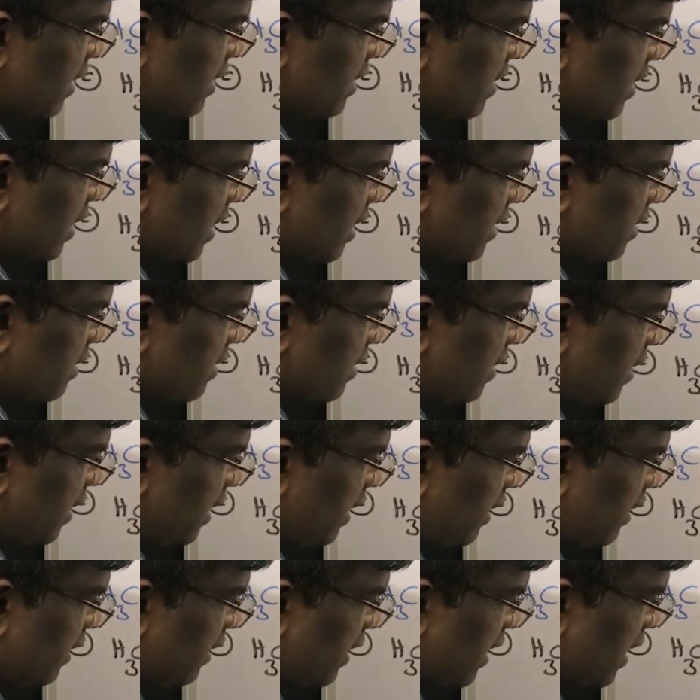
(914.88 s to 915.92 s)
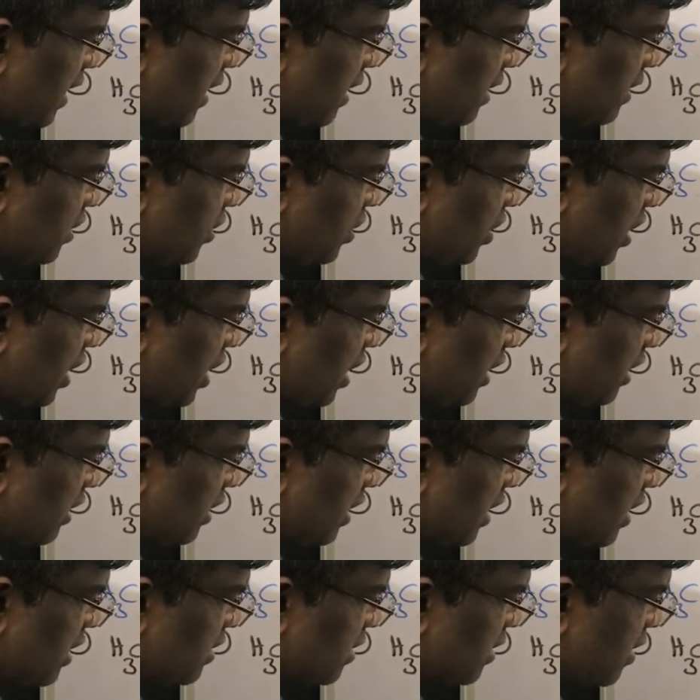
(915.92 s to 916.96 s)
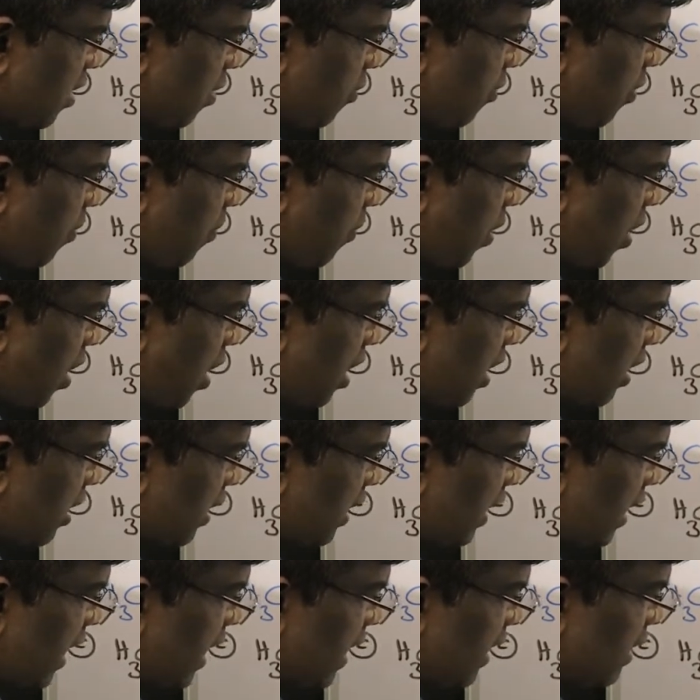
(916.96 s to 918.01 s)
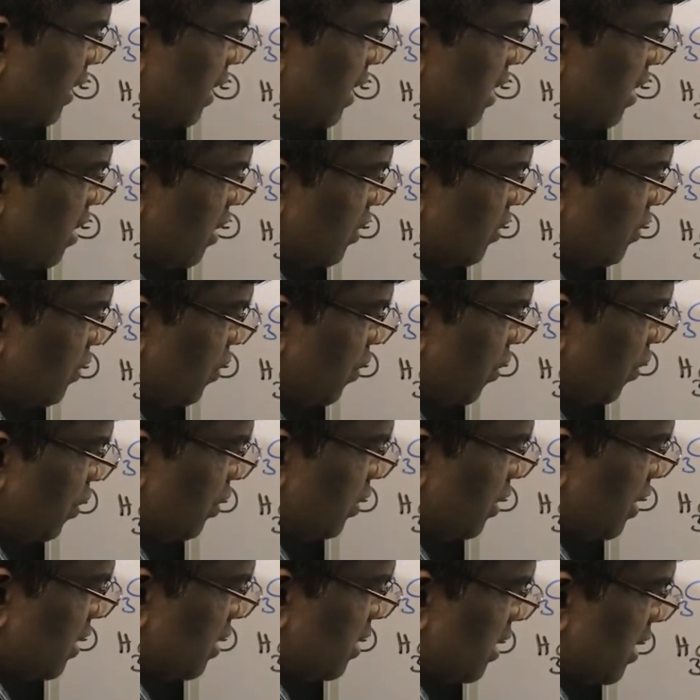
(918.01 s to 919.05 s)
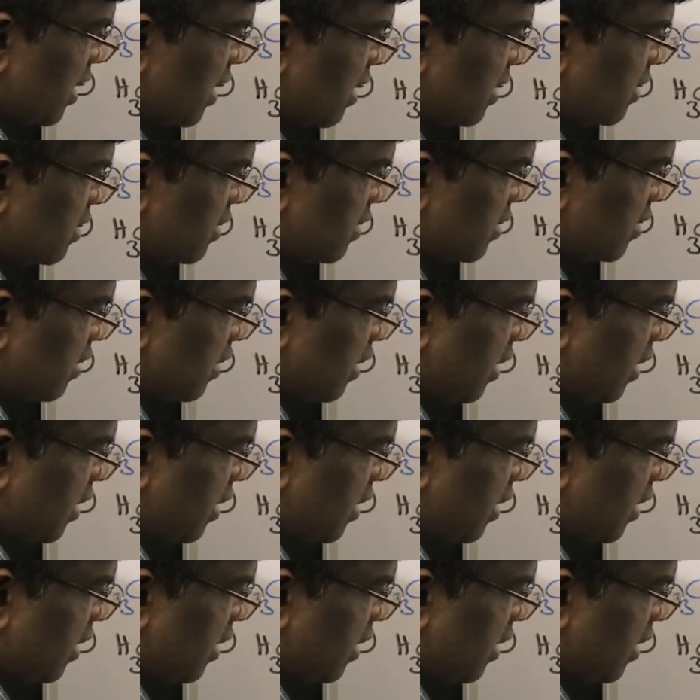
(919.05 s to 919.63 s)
this is? It can share this double bond, right? So this is